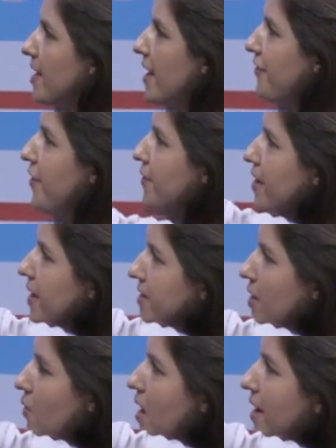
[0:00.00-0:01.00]
But if you look
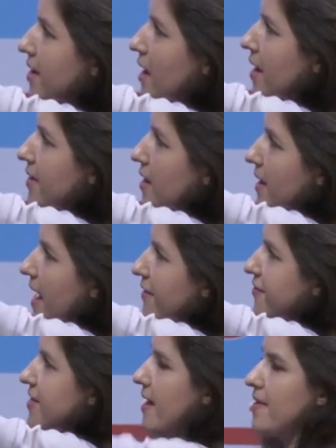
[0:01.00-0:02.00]
at the one on the
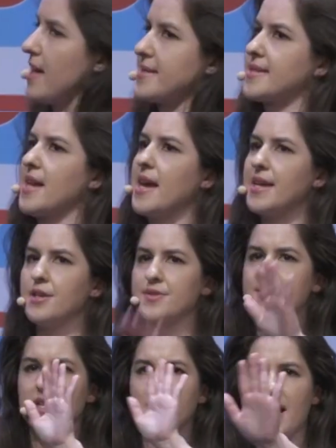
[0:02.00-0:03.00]
left, and let's say you
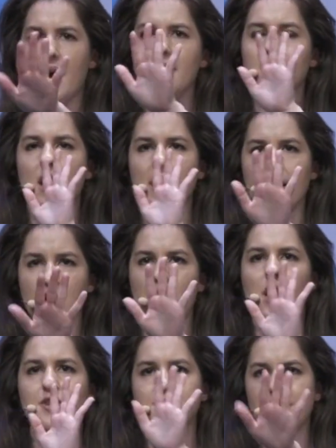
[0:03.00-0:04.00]
see that like
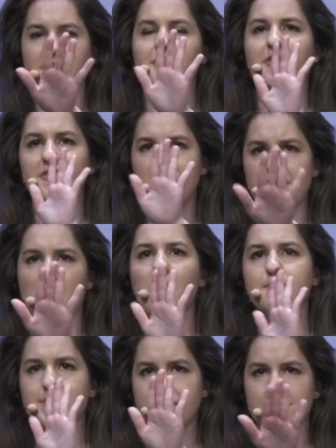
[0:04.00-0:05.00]
150
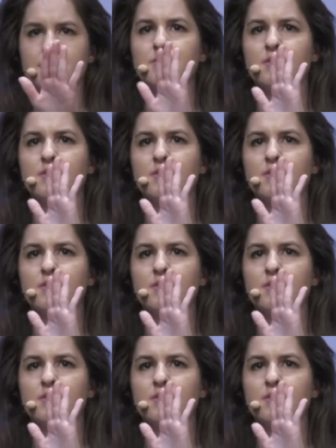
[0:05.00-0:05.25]
times,